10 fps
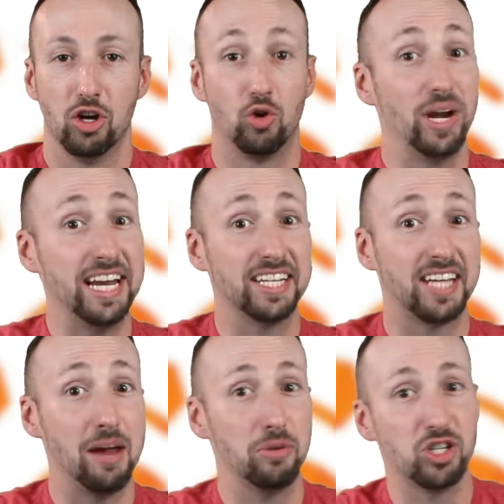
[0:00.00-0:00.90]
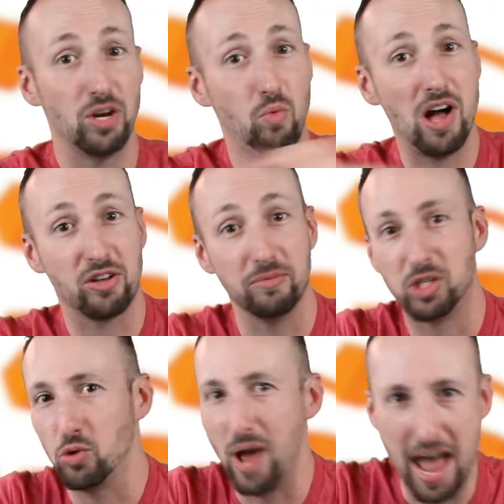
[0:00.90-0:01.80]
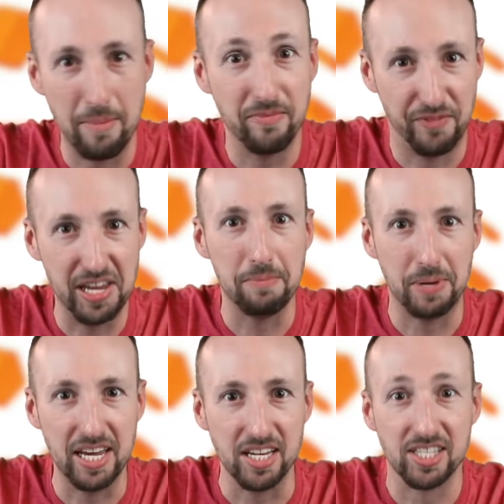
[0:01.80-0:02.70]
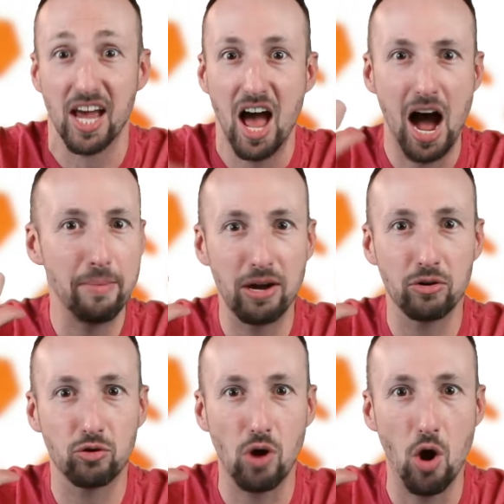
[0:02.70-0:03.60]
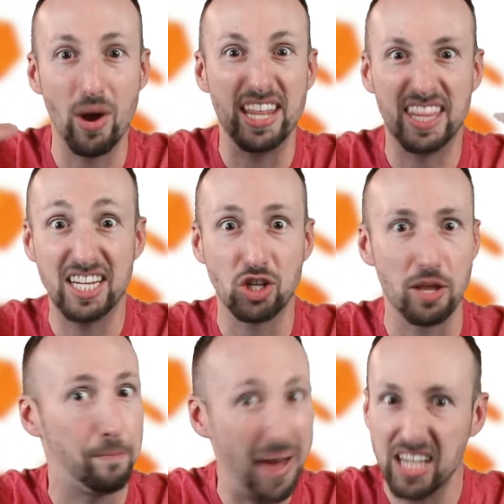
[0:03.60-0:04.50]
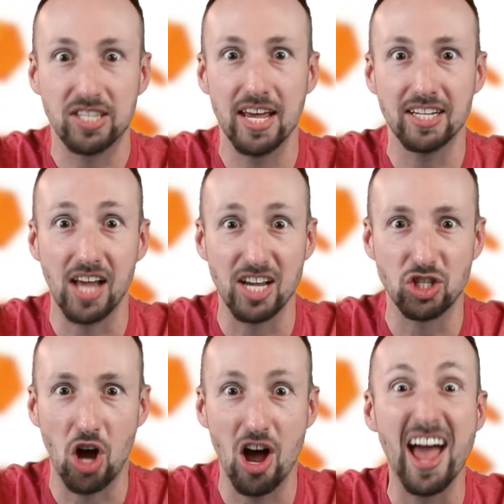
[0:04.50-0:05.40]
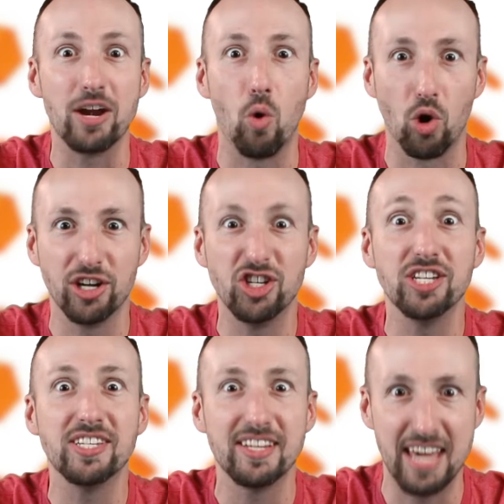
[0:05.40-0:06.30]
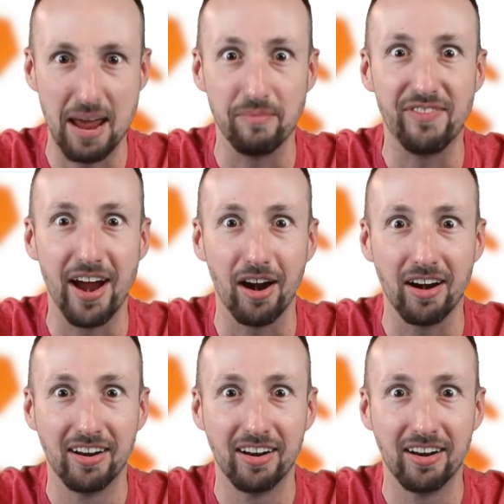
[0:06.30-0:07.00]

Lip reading: Greetings gamers and welcome to MVPiece. I'm Aaron Crow and these are the best things I saw at Origins Game Fair.